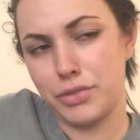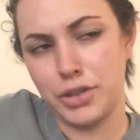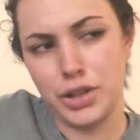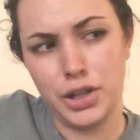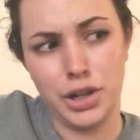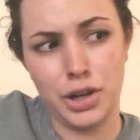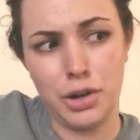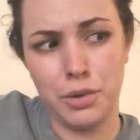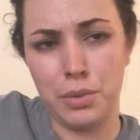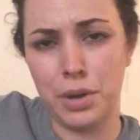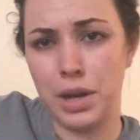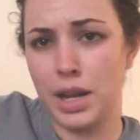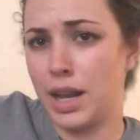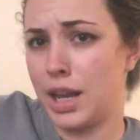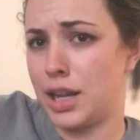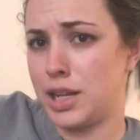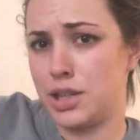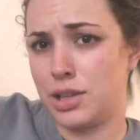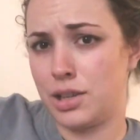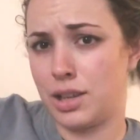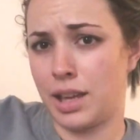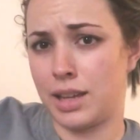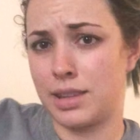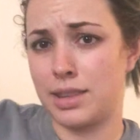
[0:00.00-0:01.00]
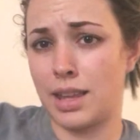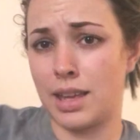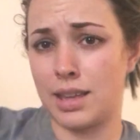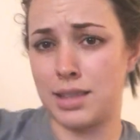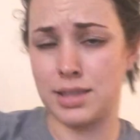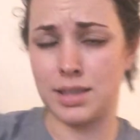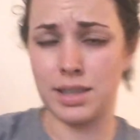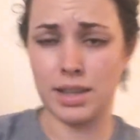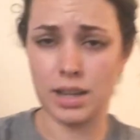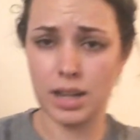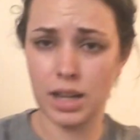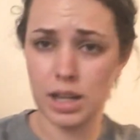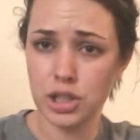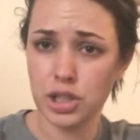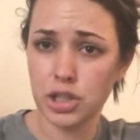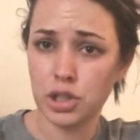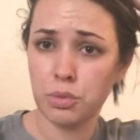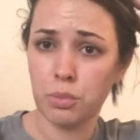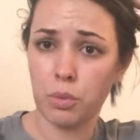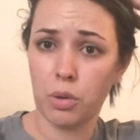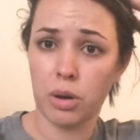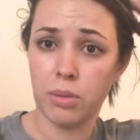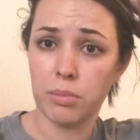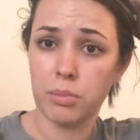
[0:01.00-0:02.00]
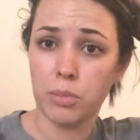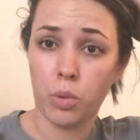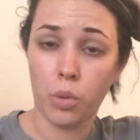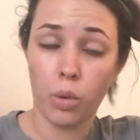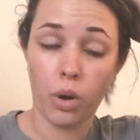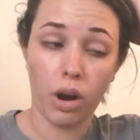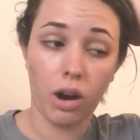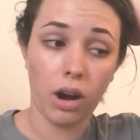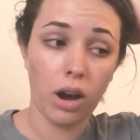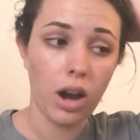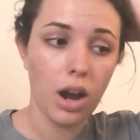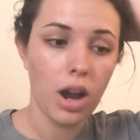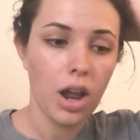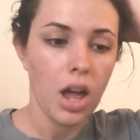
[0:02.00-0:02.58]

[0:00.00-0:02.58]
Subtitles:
you know what? I do like that scent. I do want more.